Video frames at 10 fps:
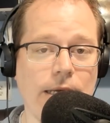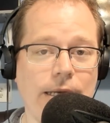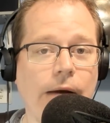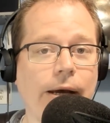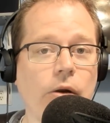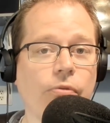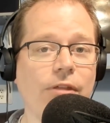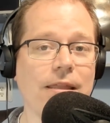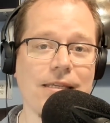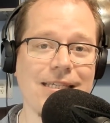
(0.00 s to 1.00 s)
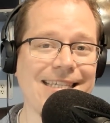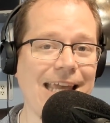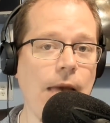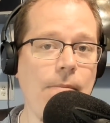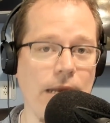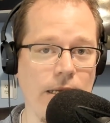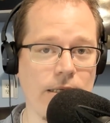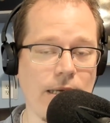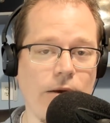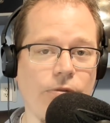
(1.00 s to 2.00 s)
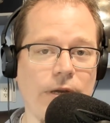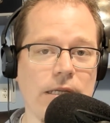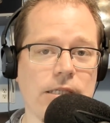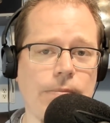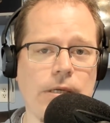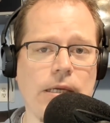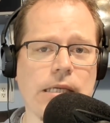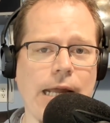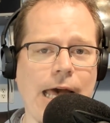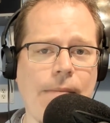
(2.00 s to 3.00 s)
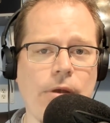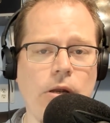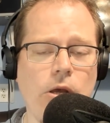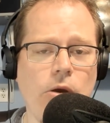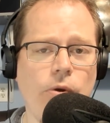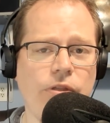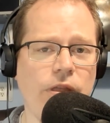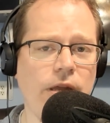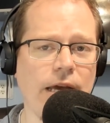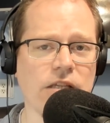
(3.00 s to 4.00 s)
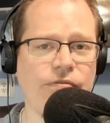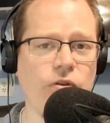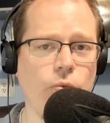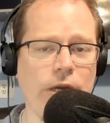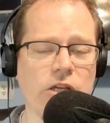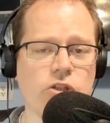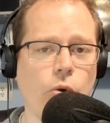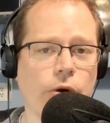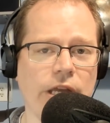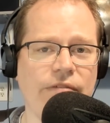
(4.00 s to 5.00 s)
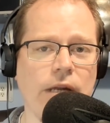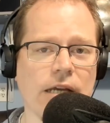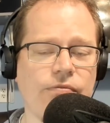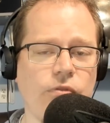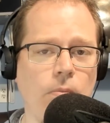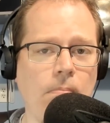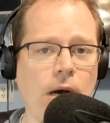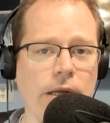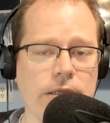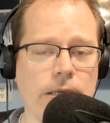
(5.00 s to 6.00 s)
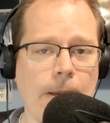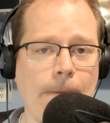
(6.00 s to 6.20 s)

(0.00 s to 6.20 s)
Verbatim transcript: Now, I don't think this is imminent. I don't think it's something that's going to happen within the next few weeks or even next few months.